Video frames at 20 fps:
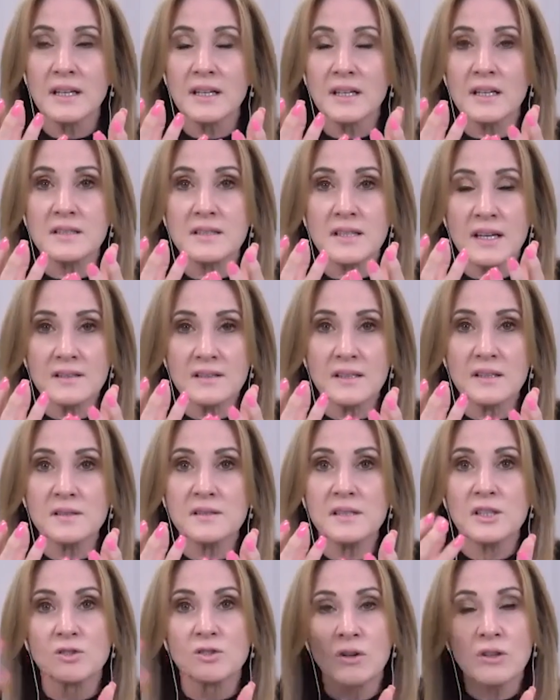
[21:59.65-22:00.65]
is, as I
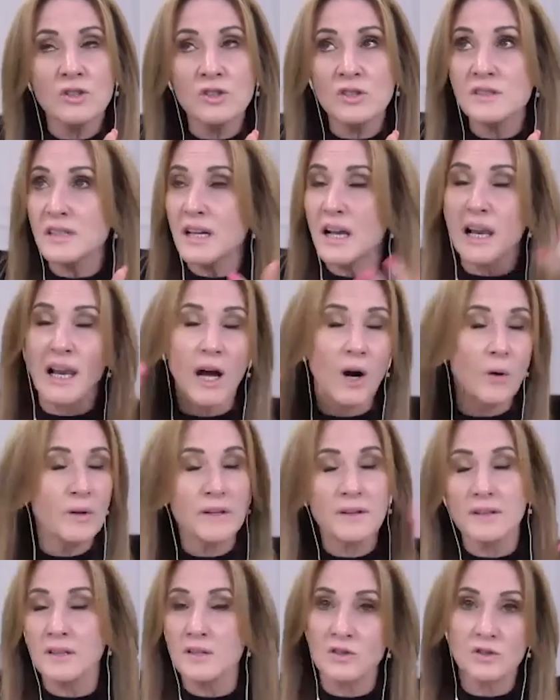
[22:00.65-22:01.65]
said, not just allowing
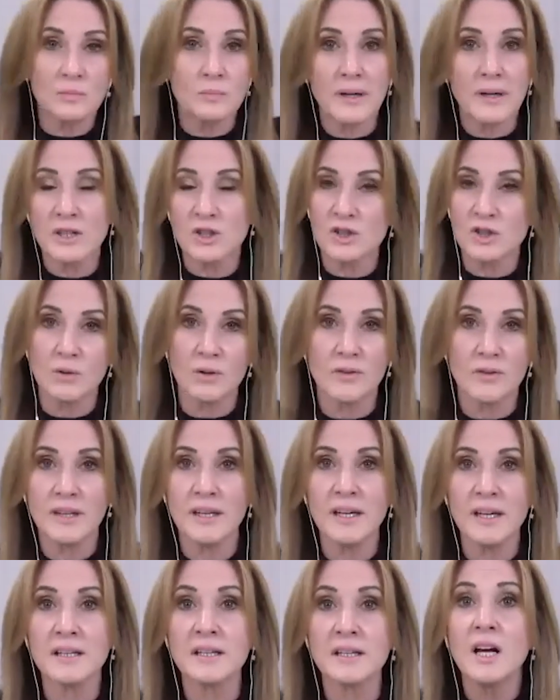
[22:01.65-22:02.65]
things to bash you on the
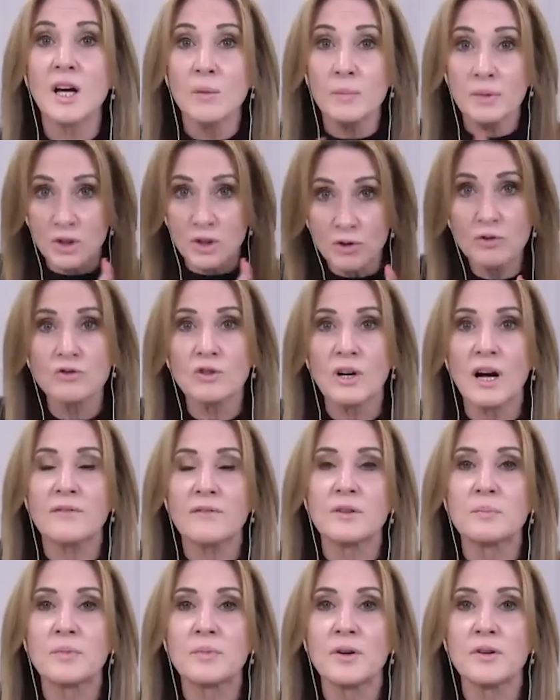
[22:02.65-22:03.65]
head, but you drive
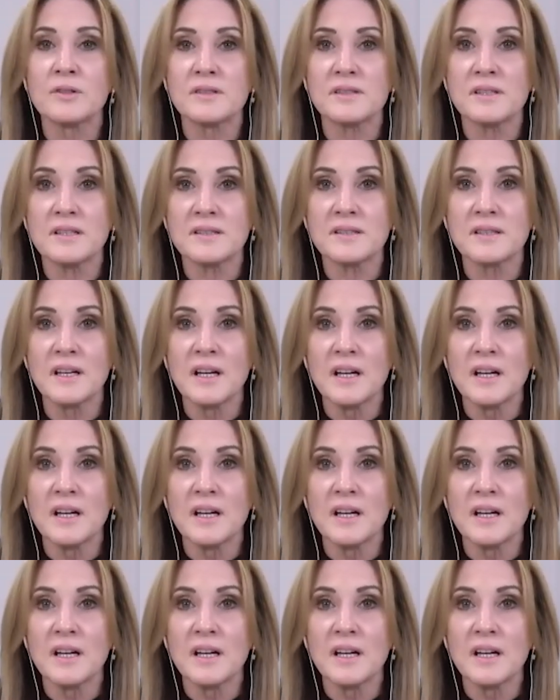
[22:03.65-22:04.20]
the process.